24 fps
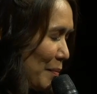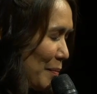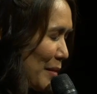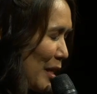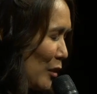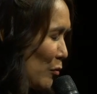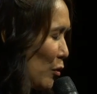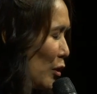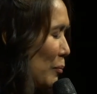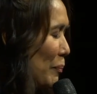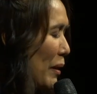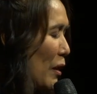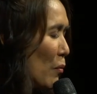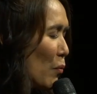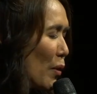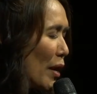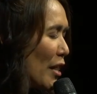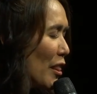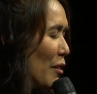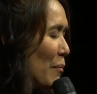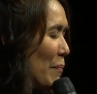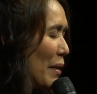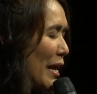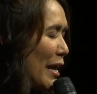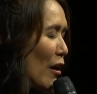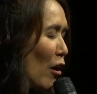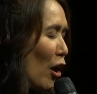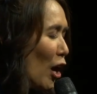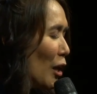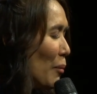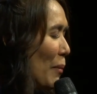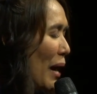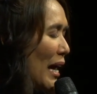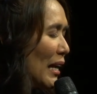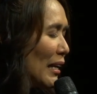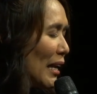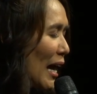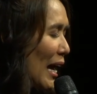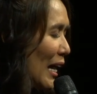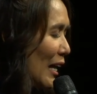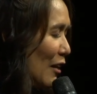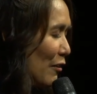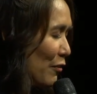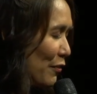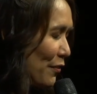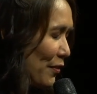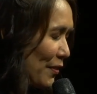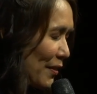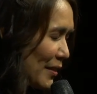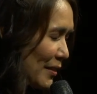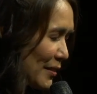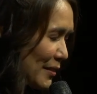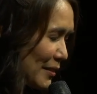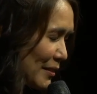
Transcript: that will be with me all my life